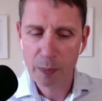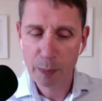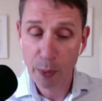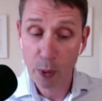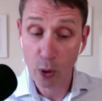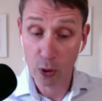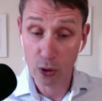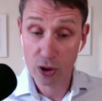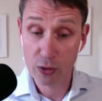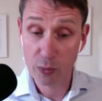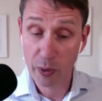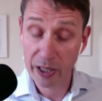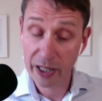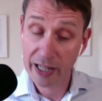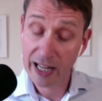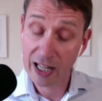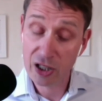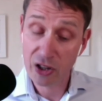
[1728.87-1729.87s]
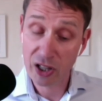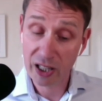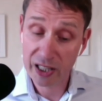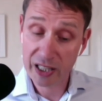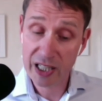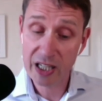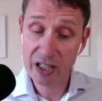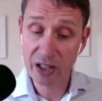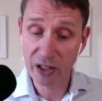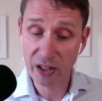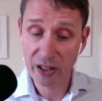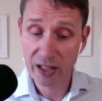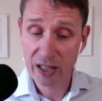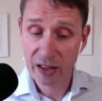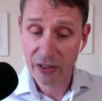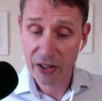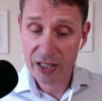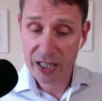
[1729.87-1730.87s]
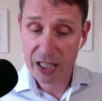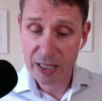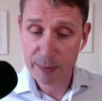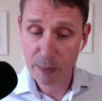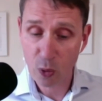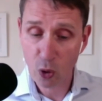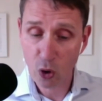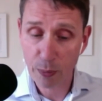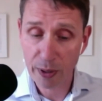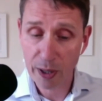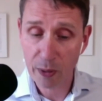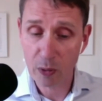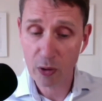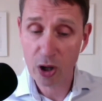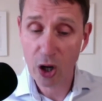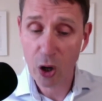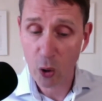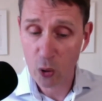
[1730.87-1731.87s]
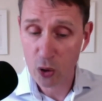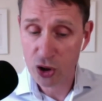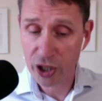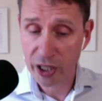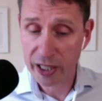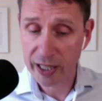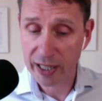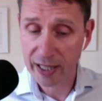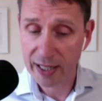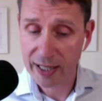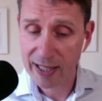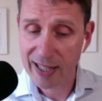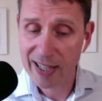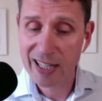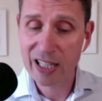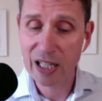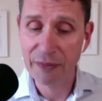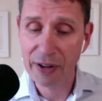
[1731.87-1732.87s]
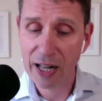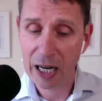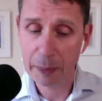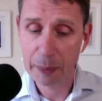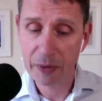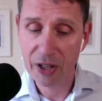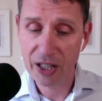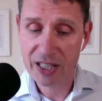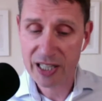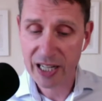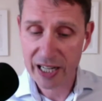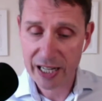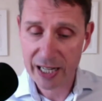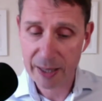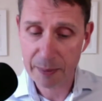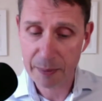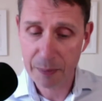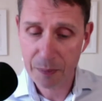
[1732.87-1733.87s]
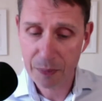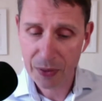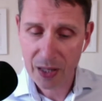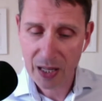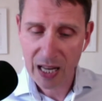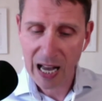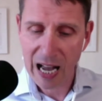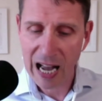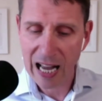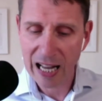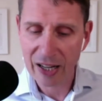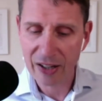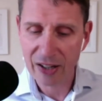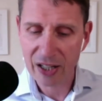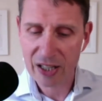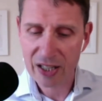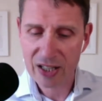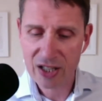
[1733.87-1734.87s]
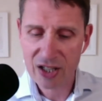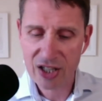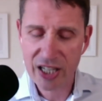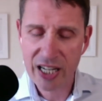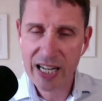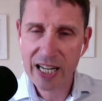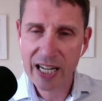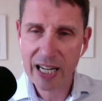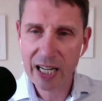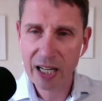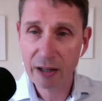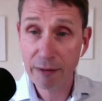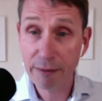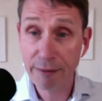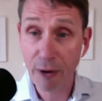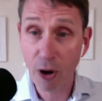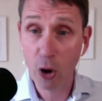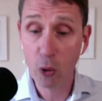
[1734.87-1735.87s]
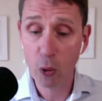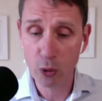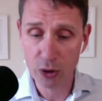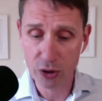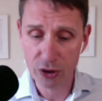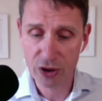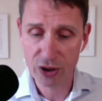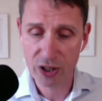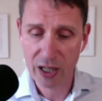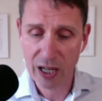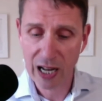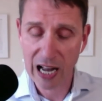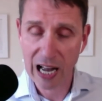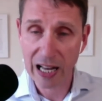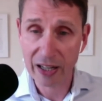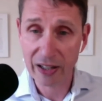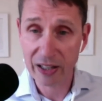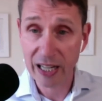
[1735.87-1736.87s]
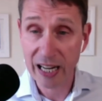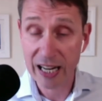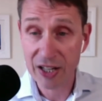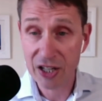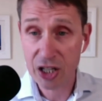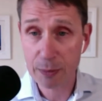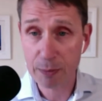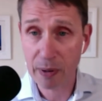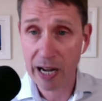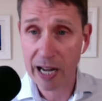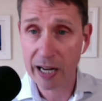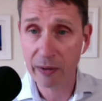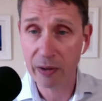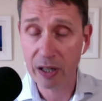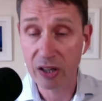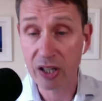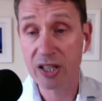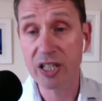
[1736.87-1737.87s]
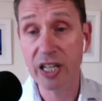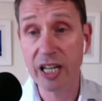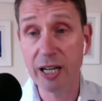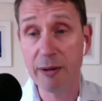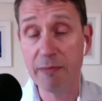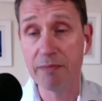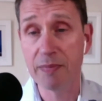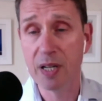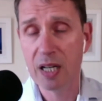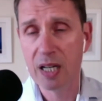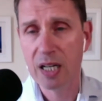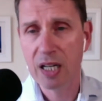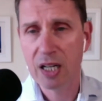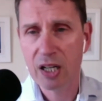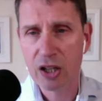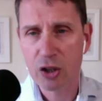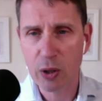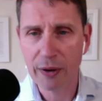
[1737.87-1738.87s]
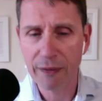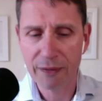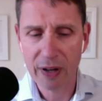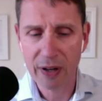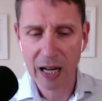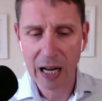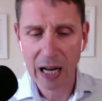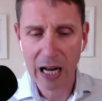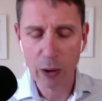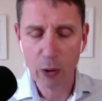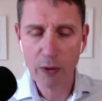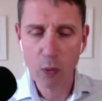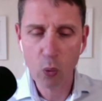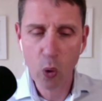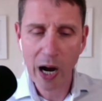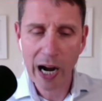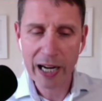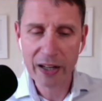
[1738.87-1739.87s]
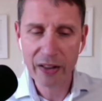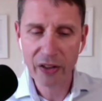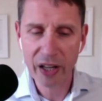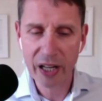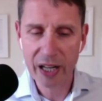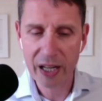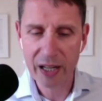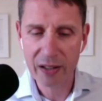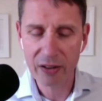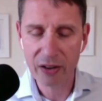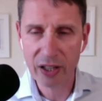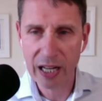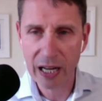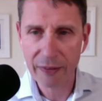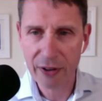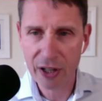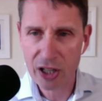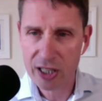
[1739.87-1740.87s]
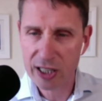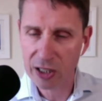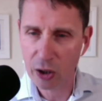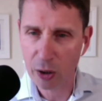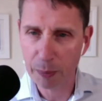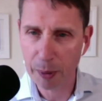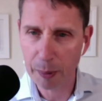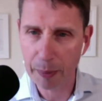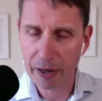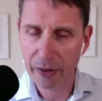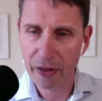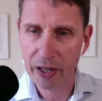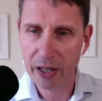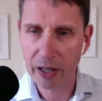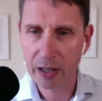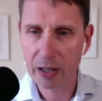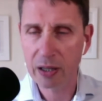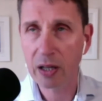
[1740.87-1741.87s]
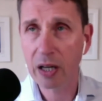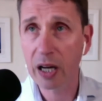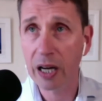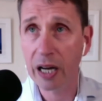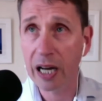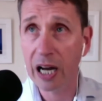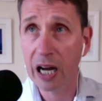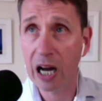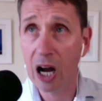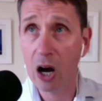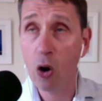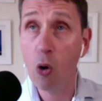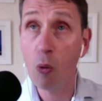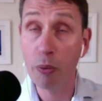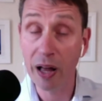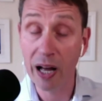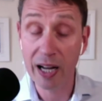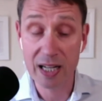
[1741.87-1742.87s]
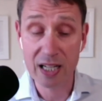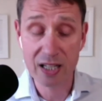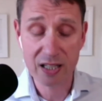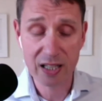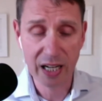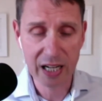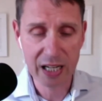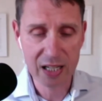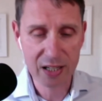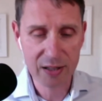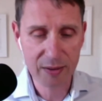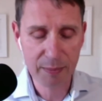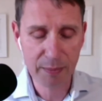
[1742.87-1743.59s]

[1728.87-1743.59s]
But when you get to the leader, this is more about coaching, developing the team, and seeking followers and inspiring the team. So I've, I know I've widened the, the definition a little bit, but I think uh, I hope that is is